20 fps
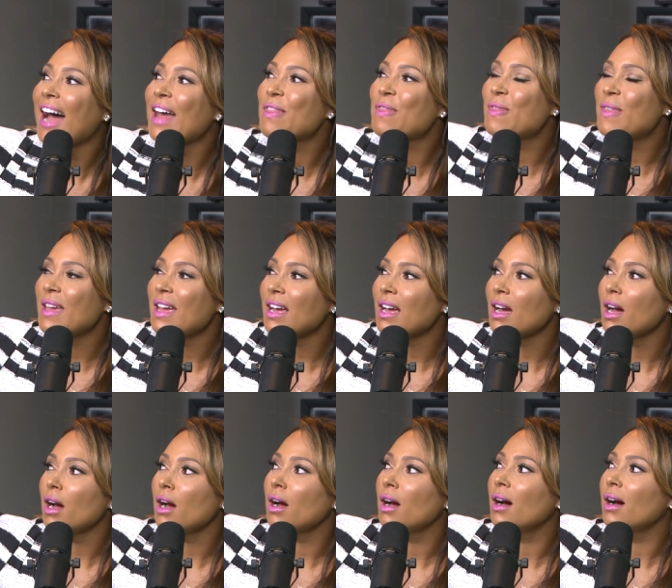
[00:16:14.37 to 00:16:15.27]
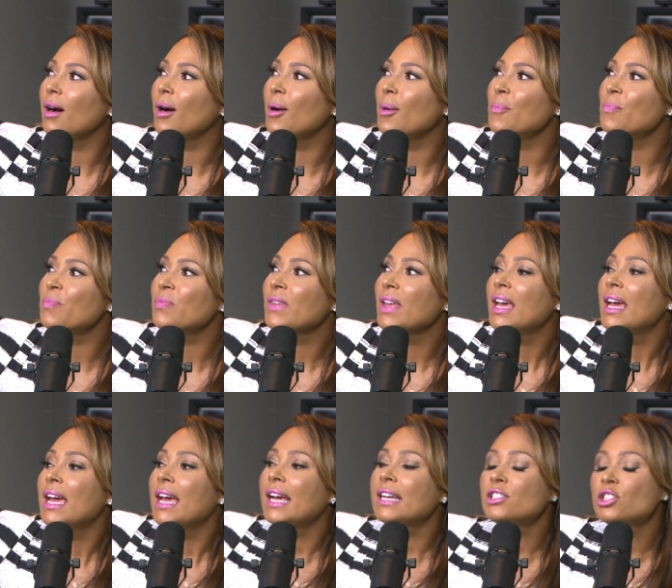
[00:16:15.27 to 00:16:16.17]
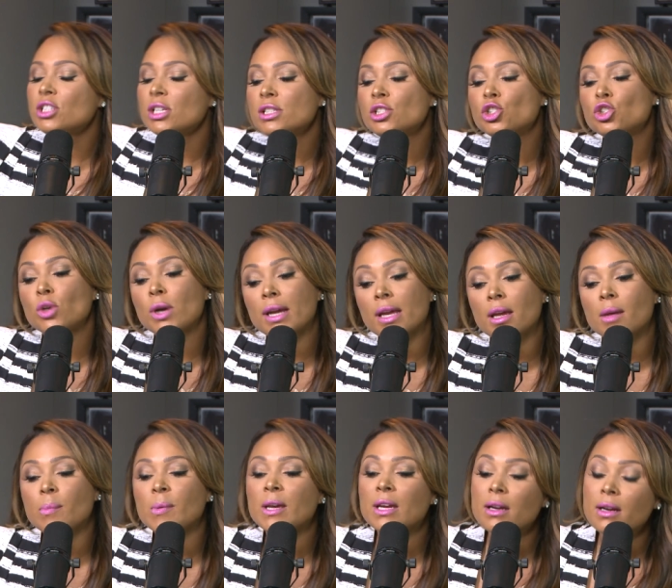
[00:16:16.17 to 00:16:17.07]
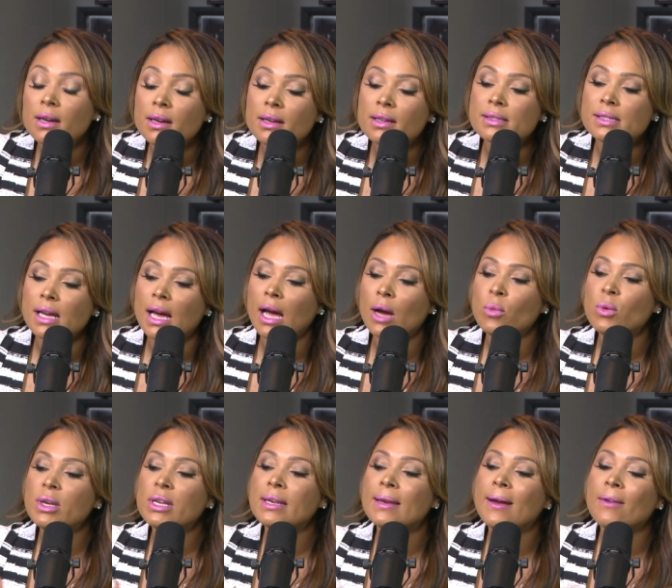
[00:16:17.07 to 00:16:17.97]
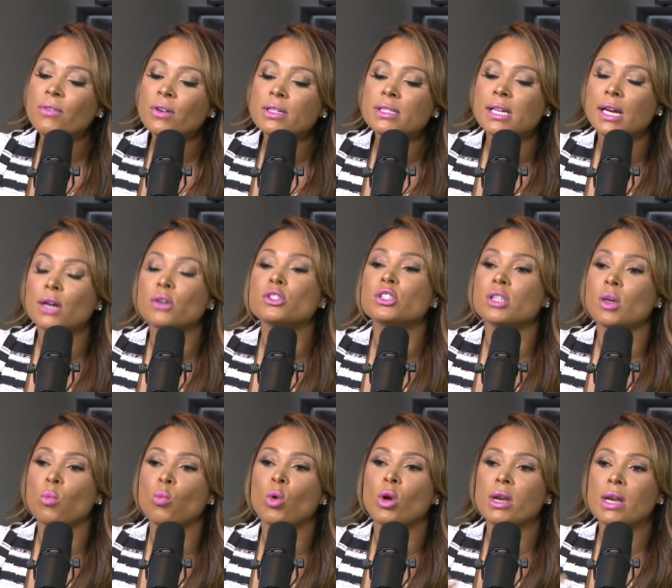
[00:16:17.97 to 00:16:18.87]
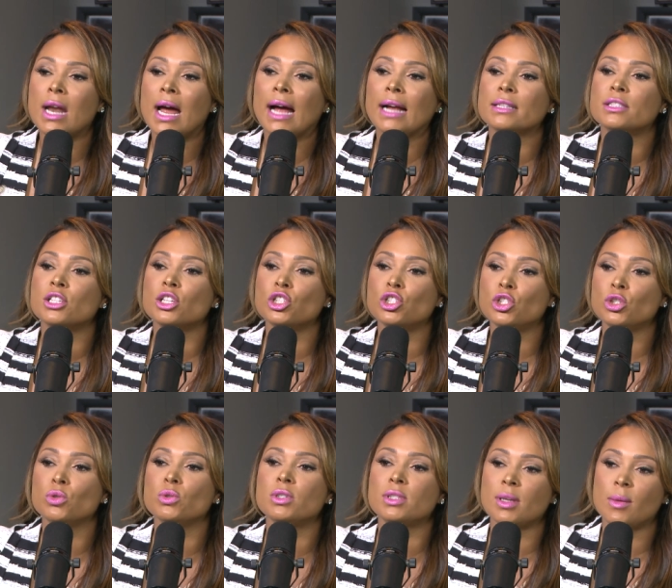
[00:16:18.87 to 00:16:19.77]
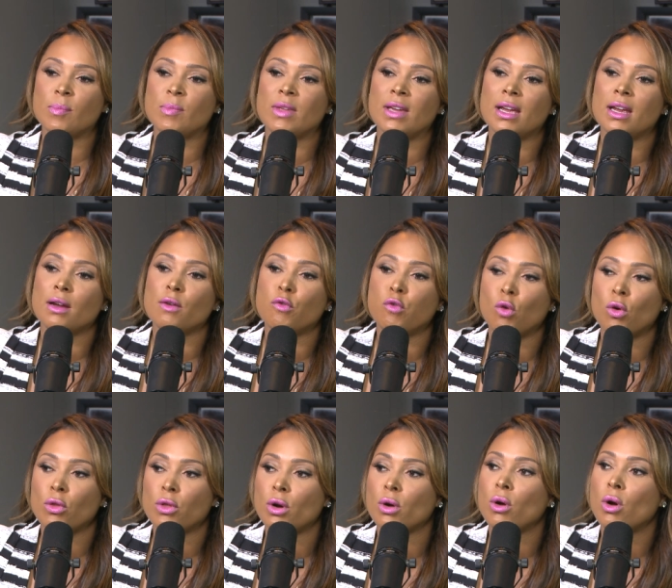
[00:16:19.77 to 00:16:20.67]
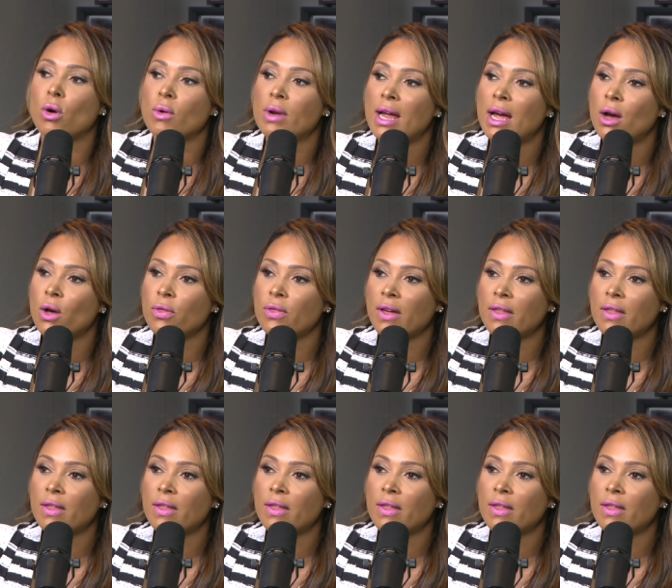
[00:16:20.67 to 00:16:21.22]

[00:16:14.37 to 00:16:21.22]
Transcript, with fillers: I think um, it's just tricky because I would never tell someone not to do something for their own health.